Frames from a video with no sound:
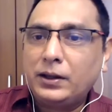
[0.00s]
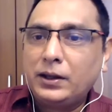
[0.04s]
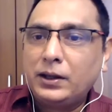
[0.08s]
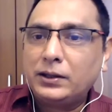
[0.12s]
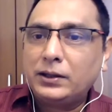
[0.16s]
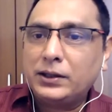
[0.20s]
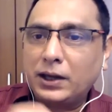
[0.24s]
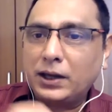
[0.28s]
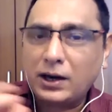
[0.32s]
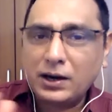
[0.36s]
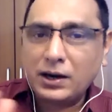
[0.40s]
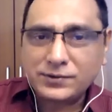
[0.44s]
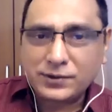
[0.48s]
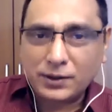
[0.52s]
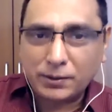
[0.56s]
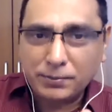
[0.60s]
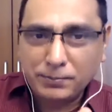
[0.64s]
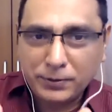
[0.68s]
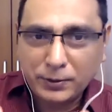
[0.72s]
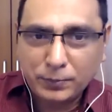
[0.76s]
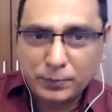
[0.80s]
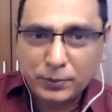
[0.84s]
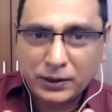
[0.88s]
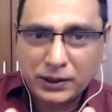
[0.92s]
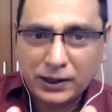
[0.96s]
There are some
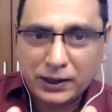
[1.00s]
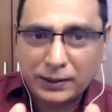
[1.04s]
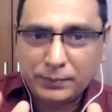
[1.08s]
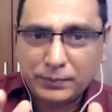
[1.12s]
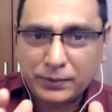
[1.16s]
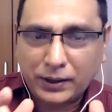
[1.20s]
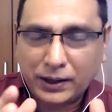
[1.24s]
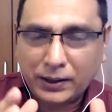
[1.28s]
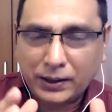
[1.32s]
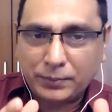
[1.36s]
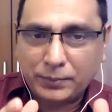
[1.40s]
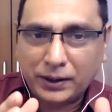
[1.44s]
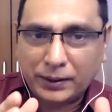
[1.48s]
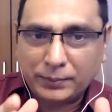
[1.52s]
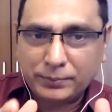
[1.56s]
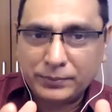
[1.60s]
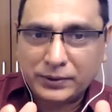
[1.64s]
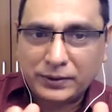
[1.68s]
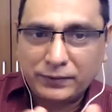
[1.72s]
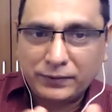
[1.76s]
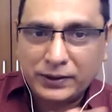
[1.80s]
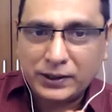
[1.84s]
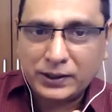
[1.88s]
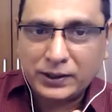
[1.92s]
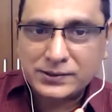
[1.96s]
people, I'm
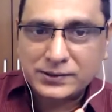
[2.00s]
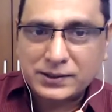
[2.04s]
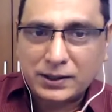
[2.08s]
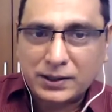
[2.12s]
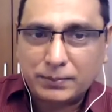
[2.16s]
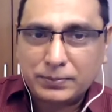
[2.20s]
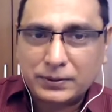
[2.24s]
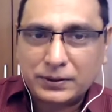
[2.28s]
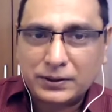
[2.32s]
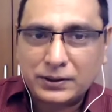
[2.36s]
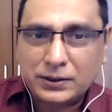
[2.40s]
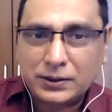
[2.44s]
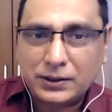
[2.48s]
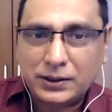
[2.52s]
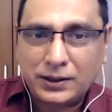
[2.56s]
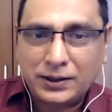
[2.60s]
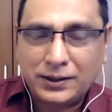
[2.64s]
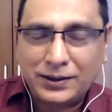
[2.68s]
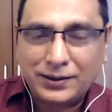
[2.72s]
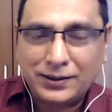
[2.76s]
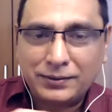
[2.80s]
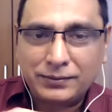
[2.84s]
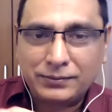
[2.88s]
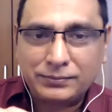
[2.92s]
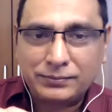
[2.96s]
giving an
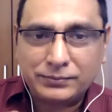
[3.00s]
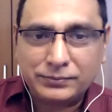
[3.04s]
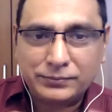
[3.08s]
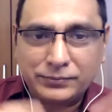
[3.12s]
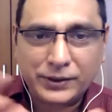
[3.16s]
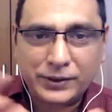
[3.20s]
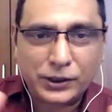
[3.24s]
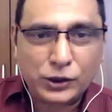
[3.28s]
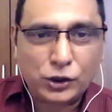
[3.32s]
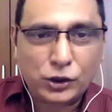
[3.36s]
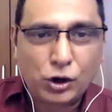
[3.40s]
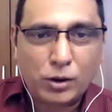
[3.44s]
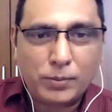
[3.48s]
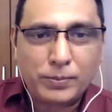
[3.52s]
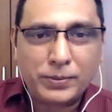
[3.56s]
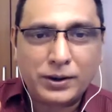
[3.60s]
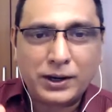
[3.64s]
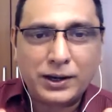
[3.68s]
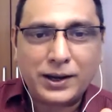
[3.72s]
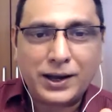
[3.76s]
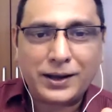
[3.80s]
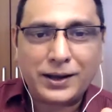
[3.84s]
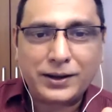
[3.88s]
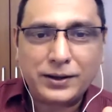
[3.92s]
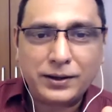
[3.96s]
example, very
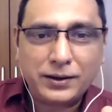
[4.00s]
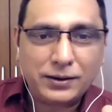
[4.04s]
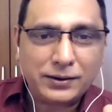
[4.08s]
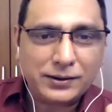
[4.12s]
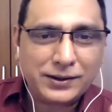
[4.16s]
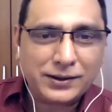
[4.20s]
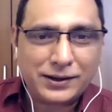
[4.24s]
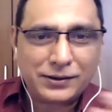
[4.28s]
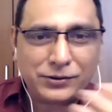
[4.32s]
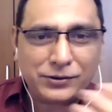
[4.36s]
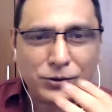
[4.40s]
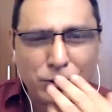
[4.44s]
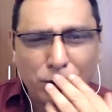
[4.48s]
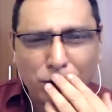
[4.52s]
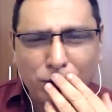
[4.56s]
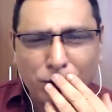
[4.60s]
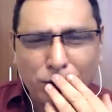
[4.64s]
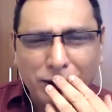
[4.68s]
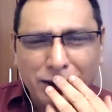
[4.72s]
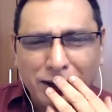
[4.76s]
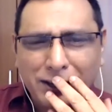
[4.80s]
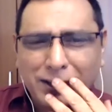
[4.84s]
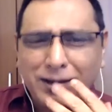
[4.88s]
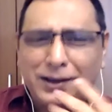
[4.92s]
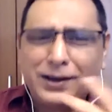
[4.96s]
commonly I hear that,
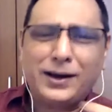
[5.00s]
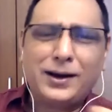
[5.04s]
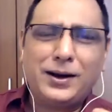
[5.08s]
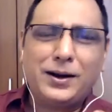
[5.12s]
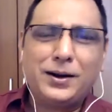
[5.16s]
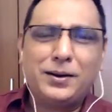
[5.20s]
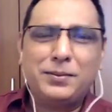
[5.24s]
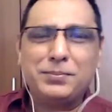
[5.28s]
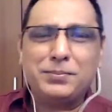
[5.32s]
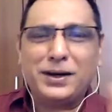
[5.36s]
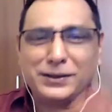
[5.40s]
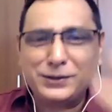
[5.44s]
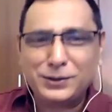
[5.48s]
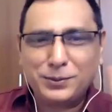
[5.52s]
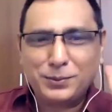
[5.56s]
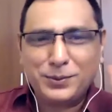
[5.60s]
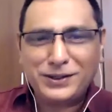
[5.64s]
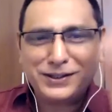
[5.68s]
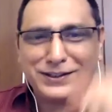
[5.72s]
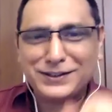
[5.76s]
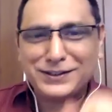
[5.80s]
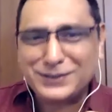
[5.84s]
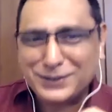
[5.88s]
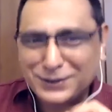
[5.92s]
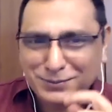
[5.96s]

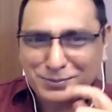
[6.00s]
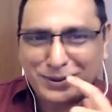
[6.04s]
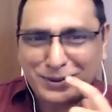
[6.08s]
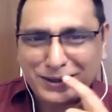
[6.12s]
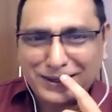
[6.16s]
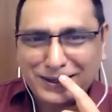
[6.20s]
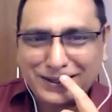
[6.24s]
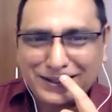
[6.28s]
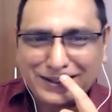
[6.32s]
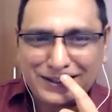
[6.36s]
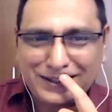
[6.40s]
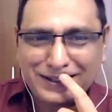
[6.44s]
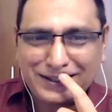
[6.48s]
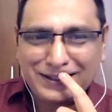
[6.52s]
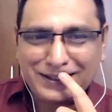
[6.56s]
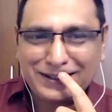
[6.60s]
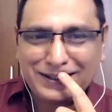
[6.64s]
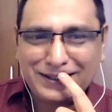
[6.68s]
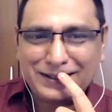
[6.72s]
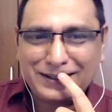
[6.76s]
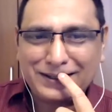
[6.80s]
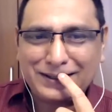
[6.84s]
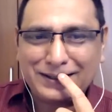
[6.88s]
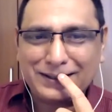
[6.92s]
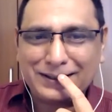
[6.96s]
mathematics is my
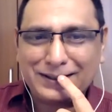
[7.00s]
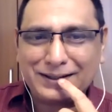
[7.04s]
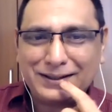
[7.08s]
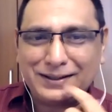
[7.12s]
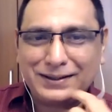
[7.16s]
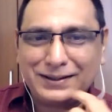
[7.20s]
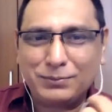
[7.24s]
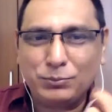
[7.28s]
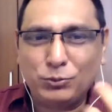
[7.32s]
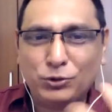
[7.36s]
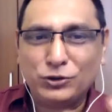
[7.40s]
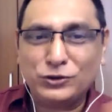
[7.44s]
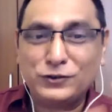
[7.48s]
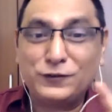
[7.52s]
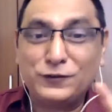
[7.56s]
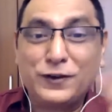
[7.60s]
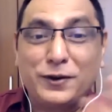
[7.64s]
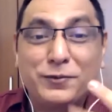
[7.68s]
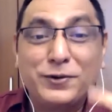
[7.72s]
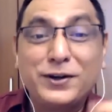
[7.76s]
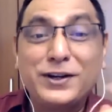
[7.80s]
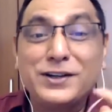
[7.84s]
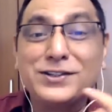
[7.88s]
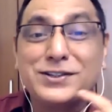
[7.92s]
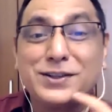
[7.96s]
most
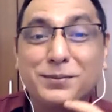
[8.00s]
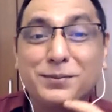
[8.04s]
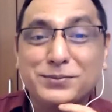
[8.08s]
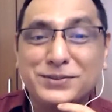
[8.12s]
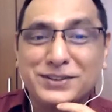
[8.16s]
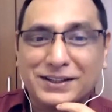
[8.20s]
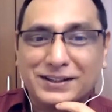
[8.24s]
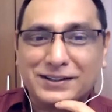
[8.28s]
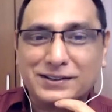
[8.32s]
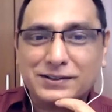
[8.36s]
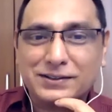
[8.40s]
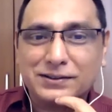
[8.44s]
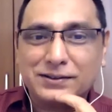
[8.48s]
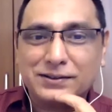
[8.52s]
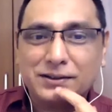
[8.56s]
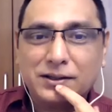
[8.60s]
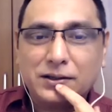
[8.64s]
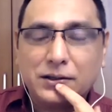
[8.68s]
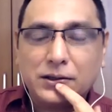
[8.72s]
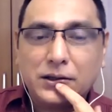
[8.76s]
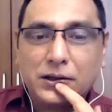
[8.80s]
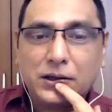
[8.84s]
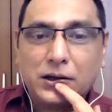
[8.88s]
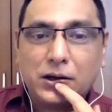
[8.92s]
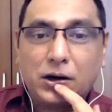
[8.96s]
favorite subject.
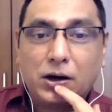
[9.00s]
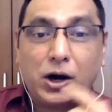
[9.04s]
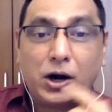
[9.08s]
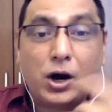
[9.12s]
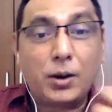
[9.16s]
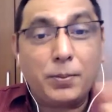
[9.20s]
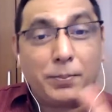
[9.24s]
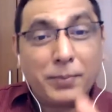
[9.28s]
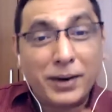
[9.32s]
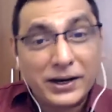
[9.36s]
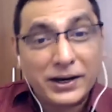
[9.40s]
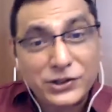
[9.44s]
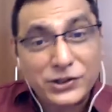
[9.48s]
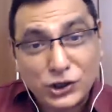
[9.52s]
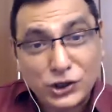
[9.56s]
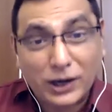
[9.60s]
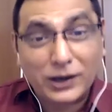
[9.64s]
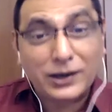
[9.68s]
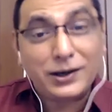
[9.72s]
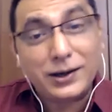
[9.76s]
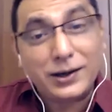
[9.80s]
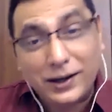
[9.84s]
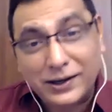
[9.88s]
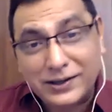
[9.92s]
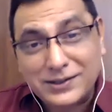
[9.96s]
Oh, my
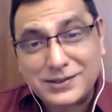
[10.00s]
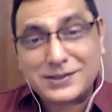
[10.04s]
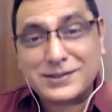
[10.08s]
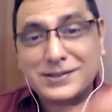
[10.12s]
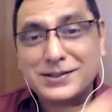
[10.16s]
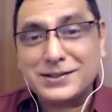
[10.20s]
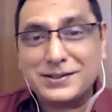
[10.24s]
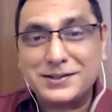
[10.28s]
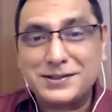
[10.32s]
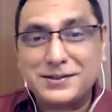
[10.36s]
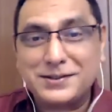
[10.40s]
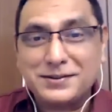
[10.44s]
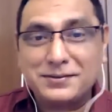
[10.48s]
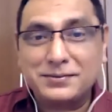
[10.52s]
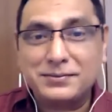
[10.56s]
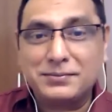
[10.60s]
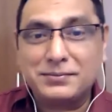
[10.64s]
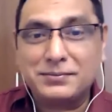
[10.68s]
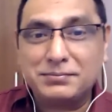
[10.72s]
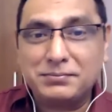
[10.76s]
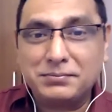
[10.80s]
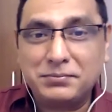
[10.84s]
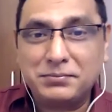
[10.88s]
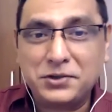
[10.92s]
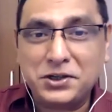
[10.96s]
child likes,
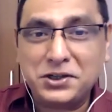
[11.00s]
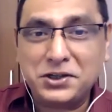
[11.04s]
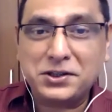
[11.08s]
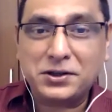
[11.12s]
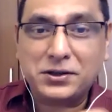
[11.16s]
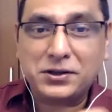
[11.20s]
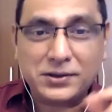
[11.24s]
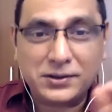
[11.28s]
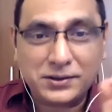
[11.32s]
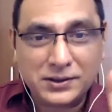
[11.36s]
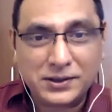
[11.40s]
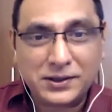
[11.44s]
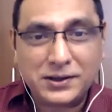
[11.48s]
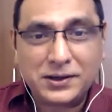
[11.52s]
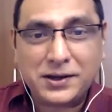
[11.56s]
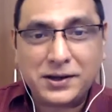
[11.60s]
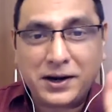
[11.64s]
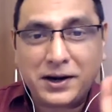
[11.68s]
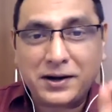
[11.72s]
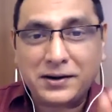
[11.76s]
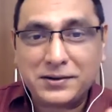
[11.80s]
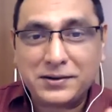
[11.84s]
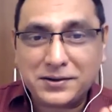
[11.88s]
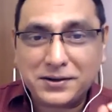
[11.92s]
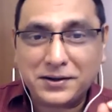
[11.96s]
he's
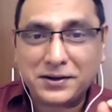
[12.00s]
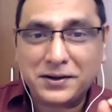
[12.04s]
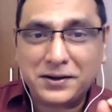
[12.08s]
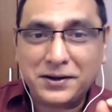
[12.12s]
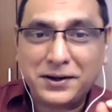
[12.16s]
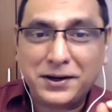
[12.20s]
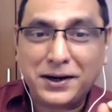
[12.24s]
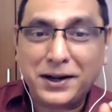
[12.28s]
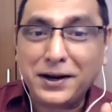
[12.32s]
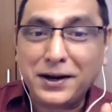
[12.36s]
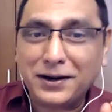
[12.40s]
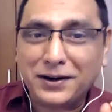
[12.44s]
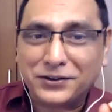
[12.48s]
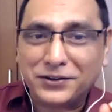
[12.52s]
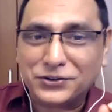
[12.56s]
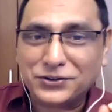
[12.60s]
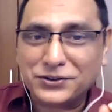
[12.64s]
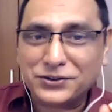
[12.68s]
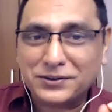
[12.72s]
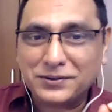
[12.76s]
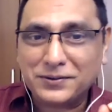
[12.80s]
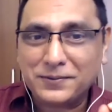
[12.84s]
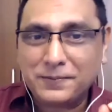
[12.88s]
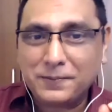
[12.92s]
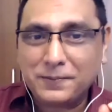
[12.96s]
great in English.